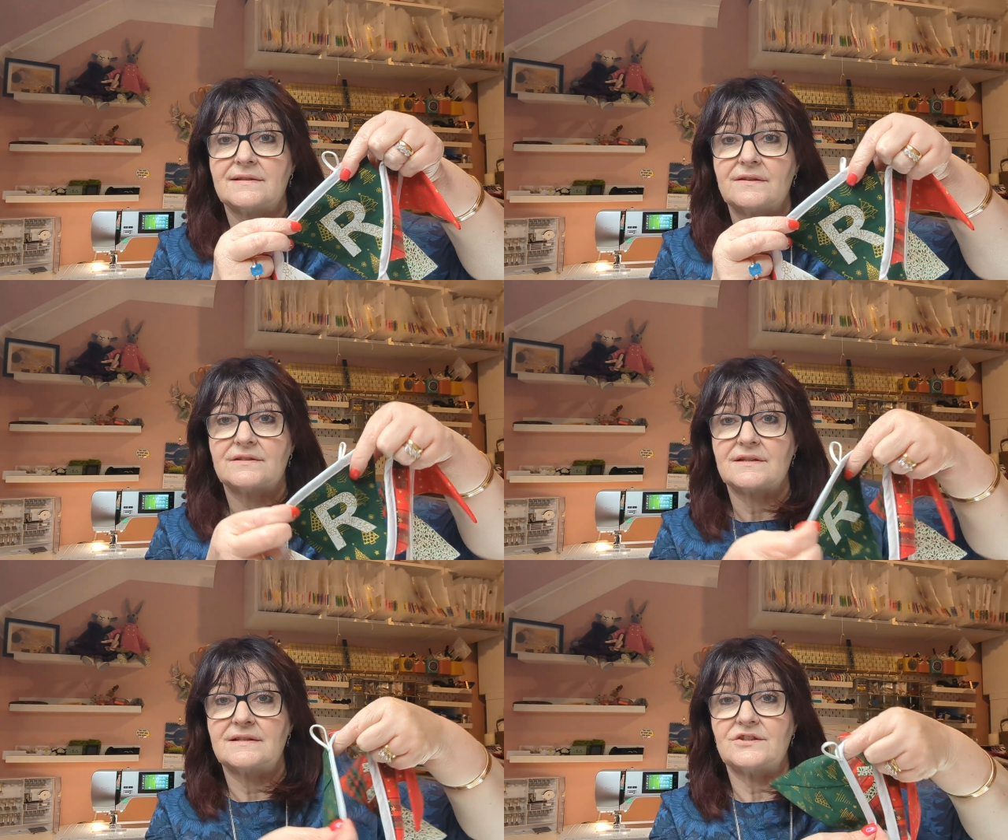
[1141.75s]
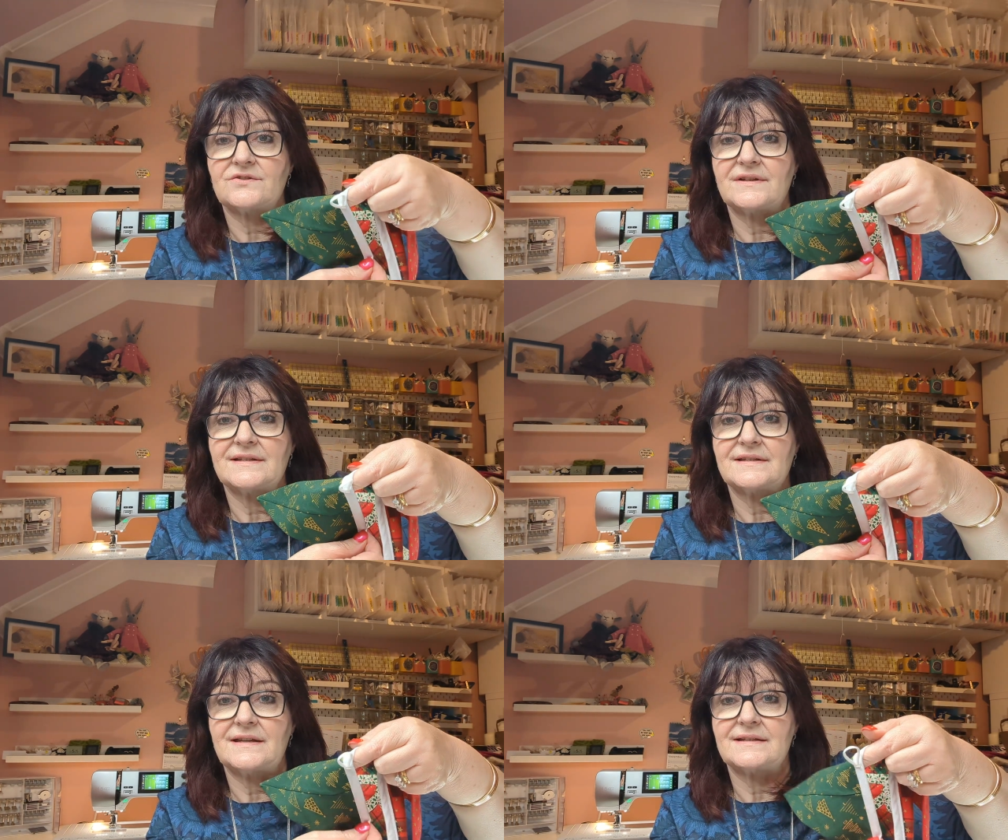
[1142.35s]
So it just literally
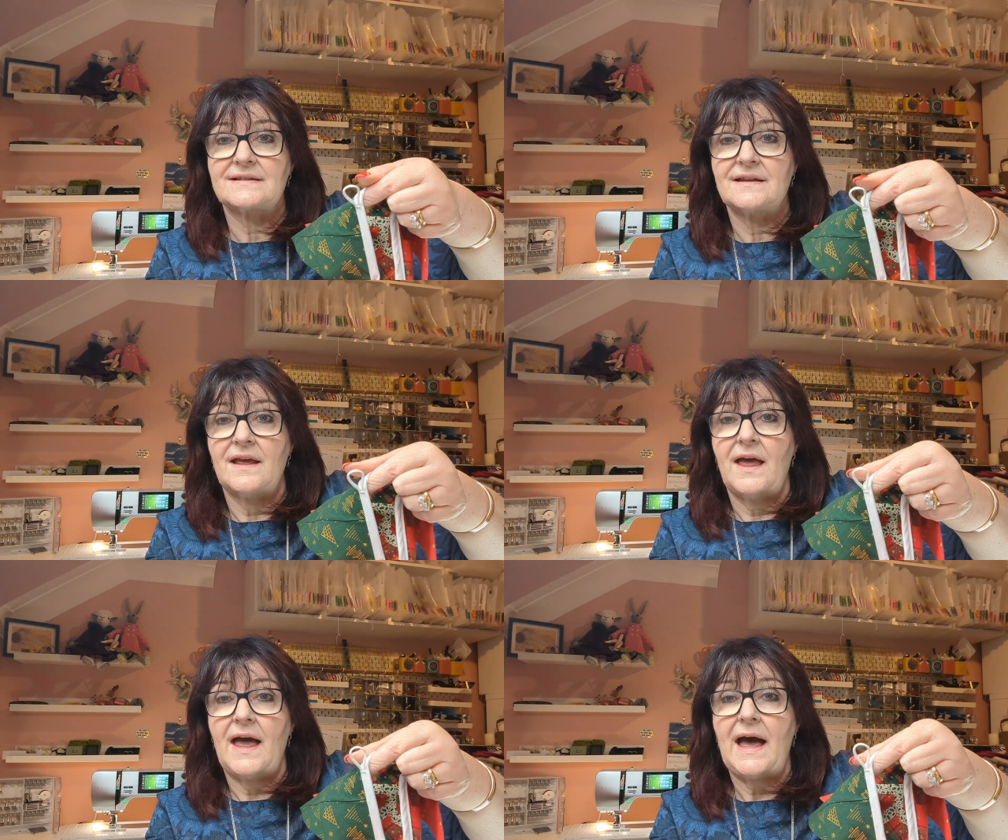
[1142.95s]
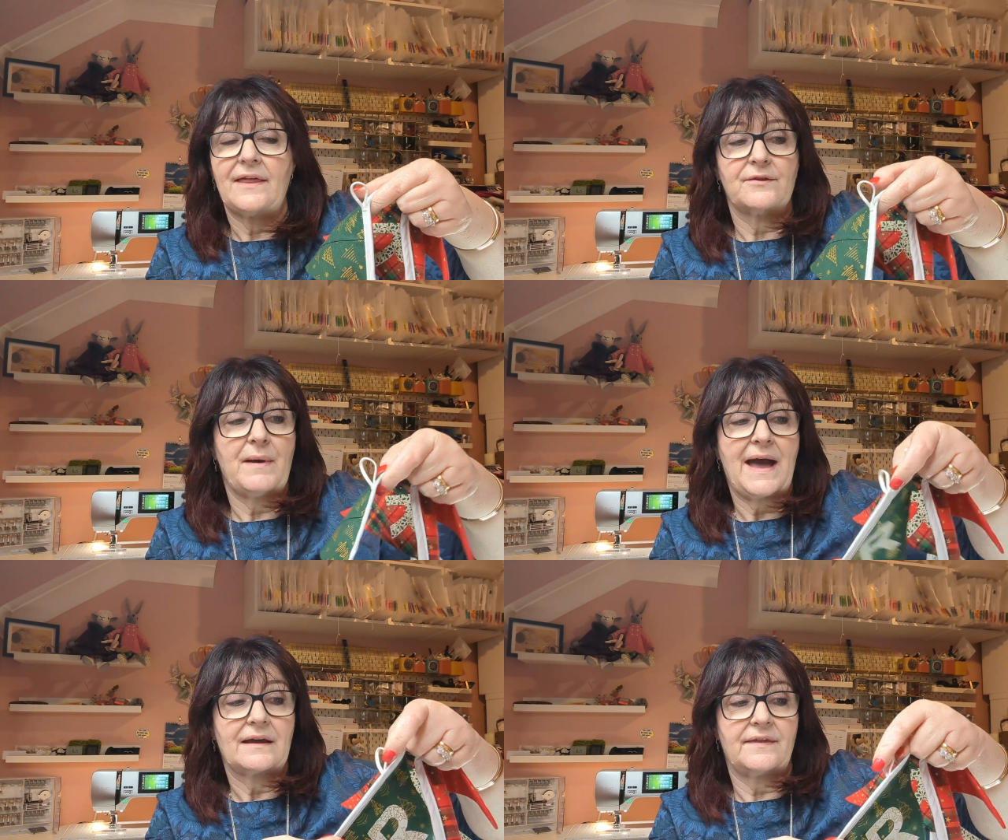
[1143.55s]
sits at the
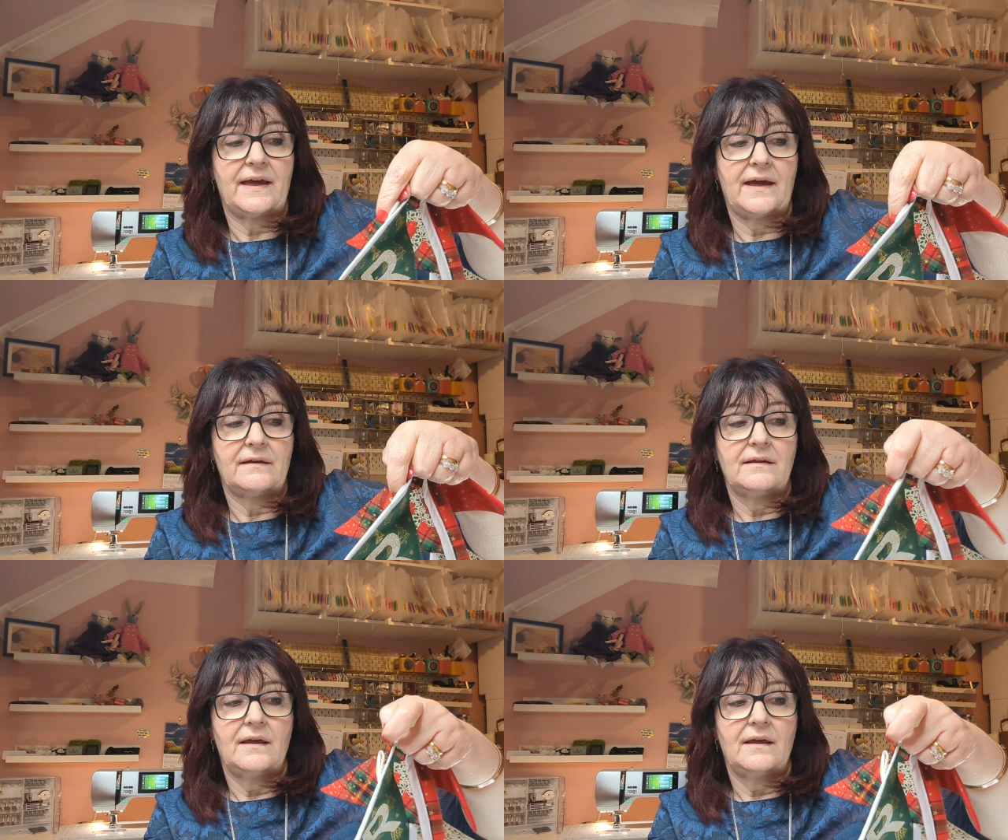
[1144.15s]
back there,